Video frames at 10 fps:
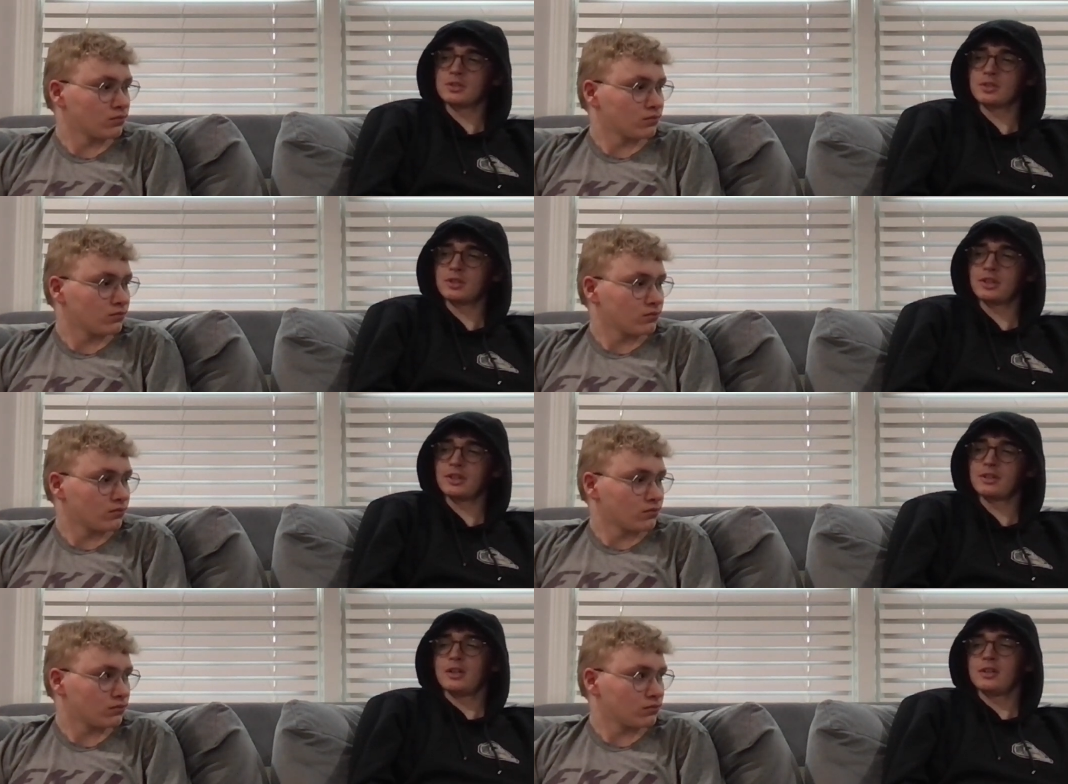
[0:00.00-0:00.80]
Speaker 1: So
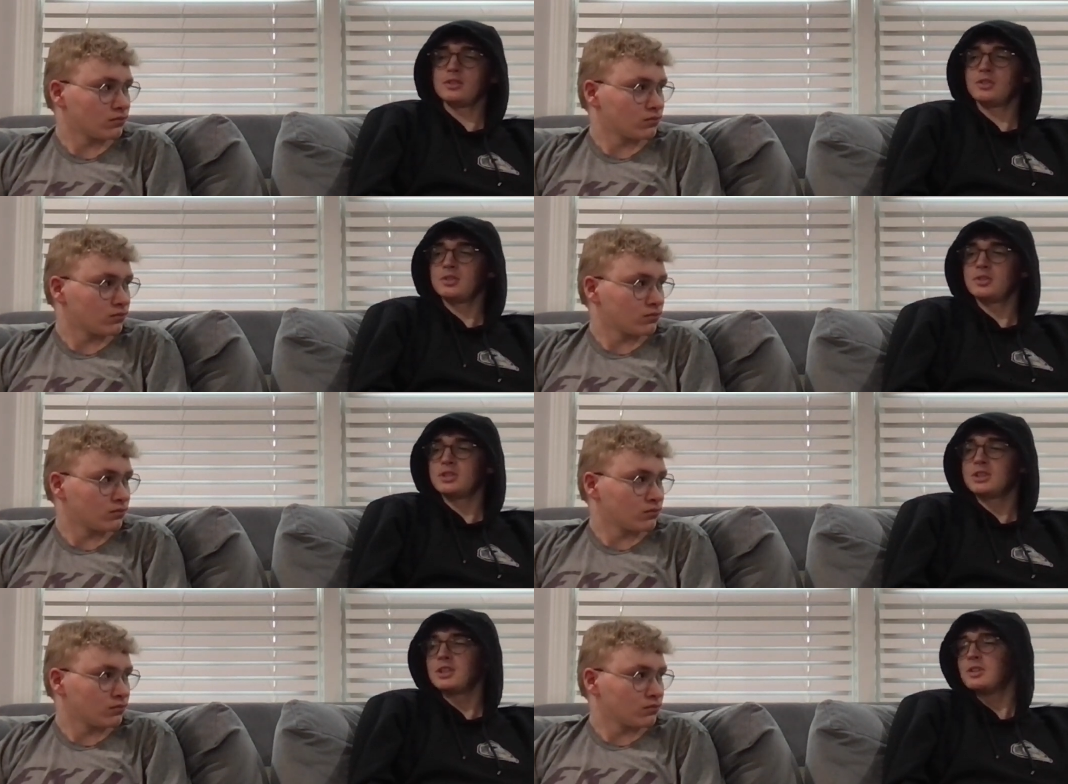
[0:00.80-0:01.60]
like, do you
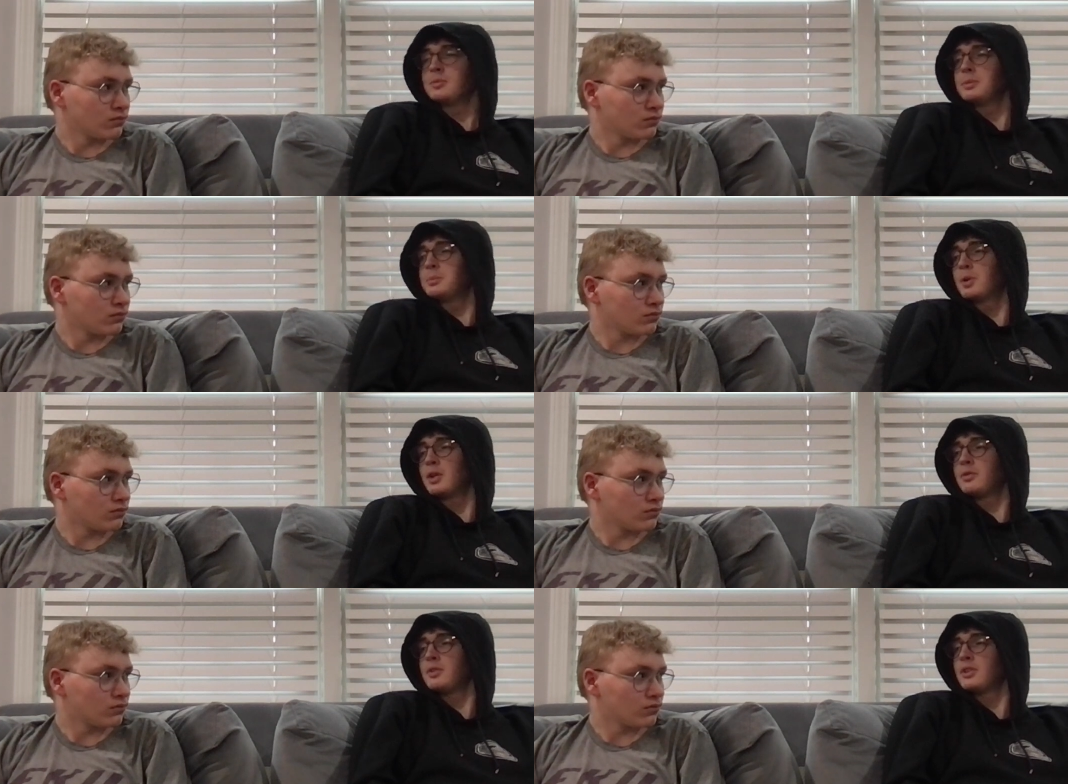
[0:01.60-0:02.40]
just have to be
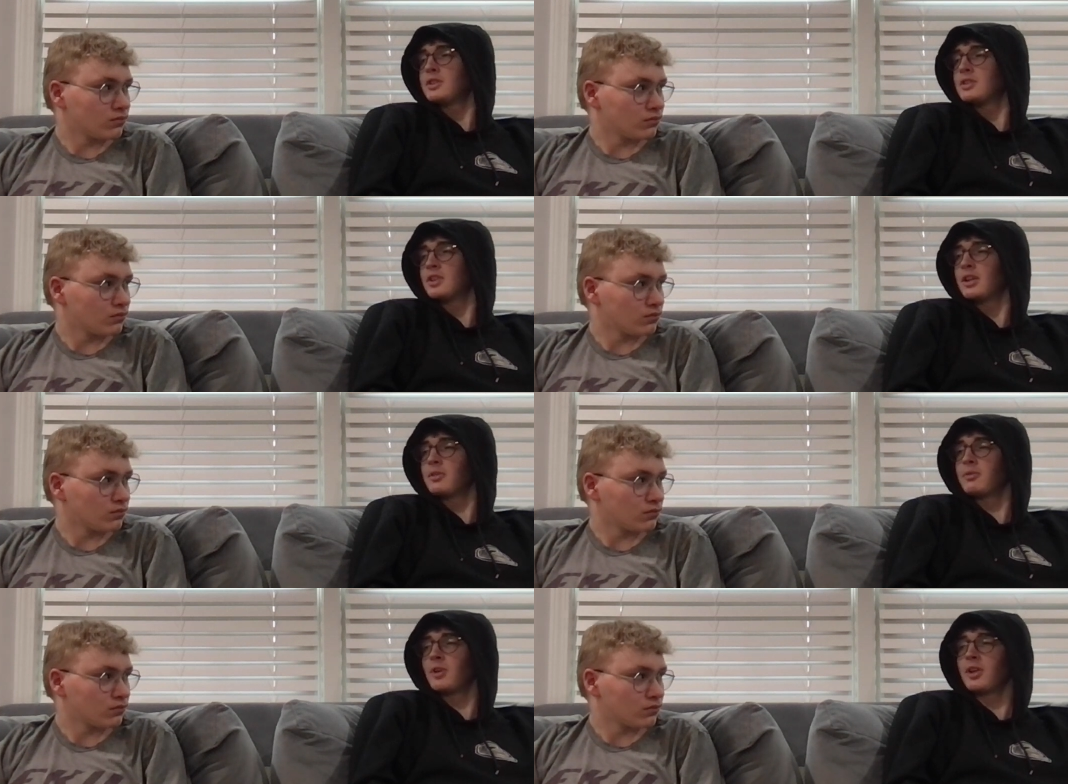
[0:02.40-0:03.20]
perfect to
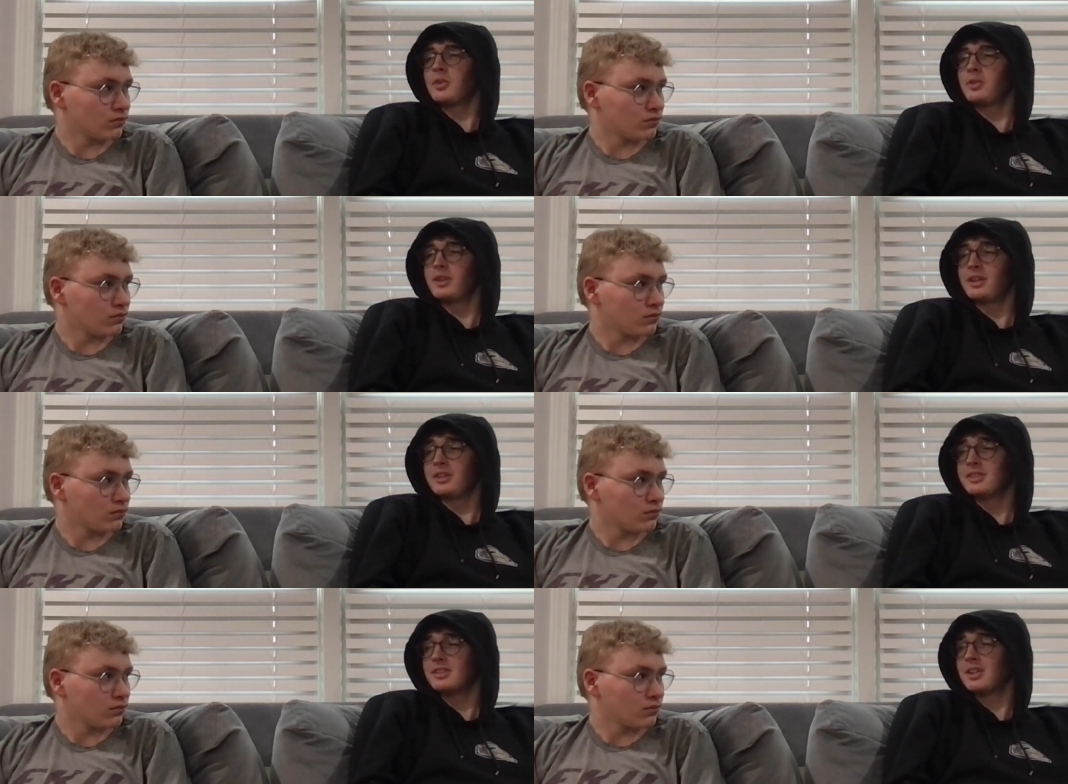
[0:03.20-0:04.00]
like follow an
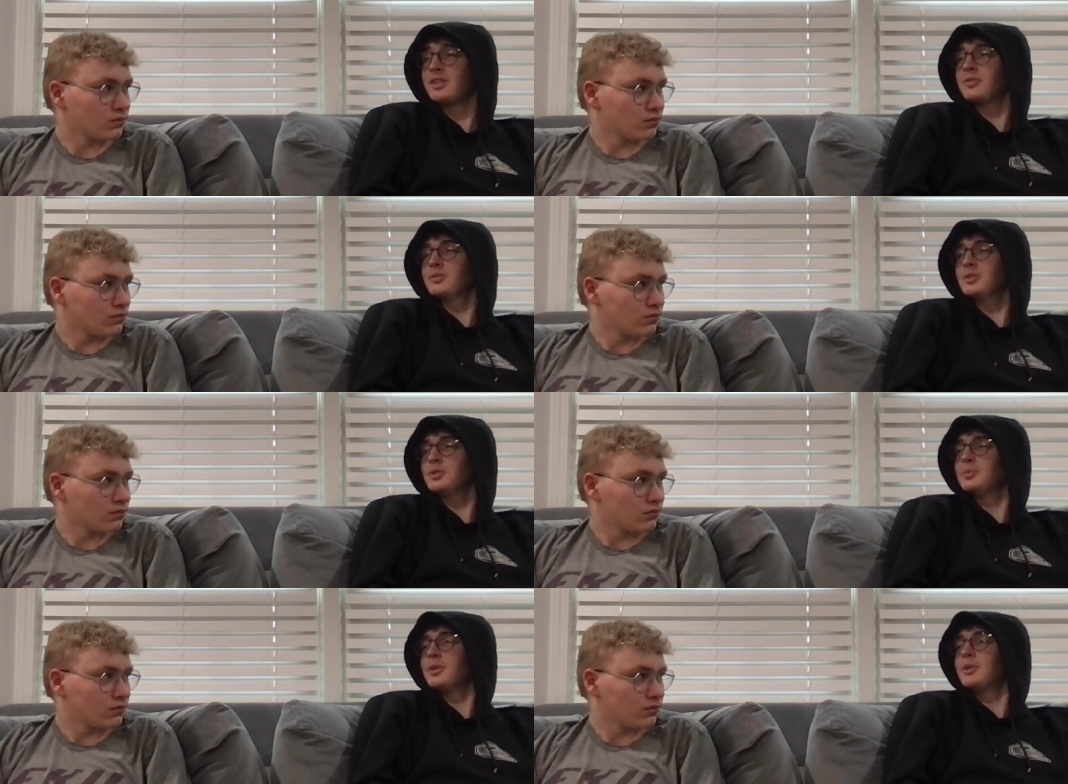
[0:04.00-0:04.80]
Aristotle
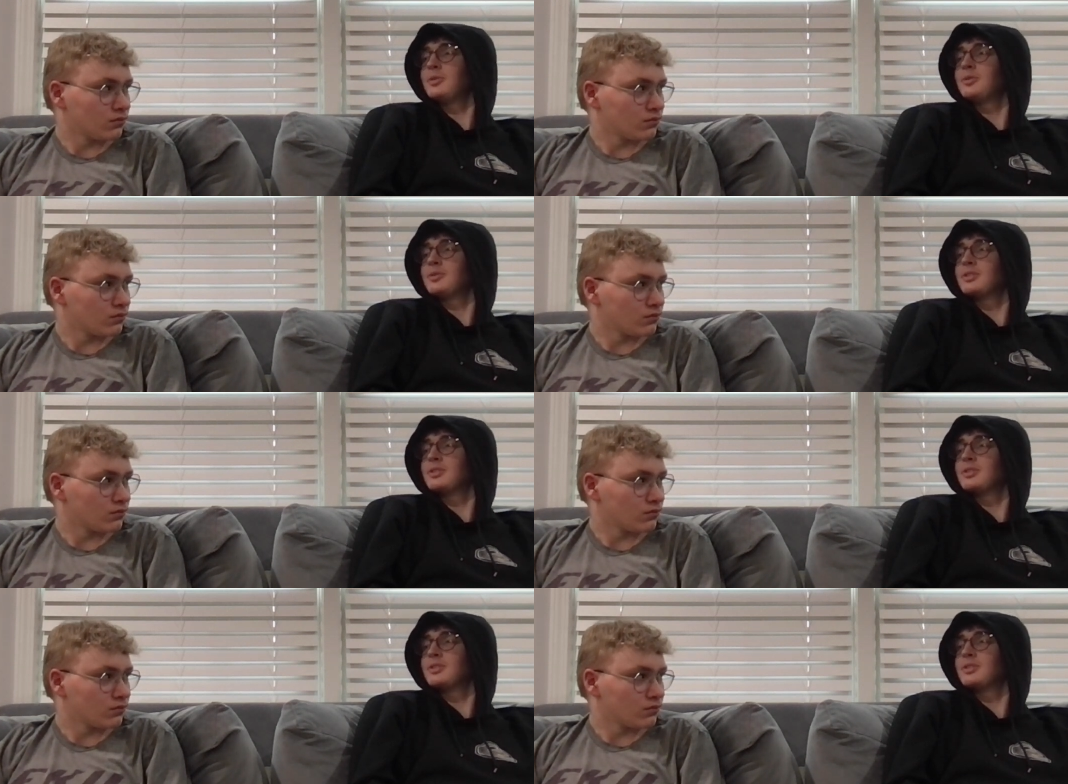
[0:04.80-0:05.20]
view, bro?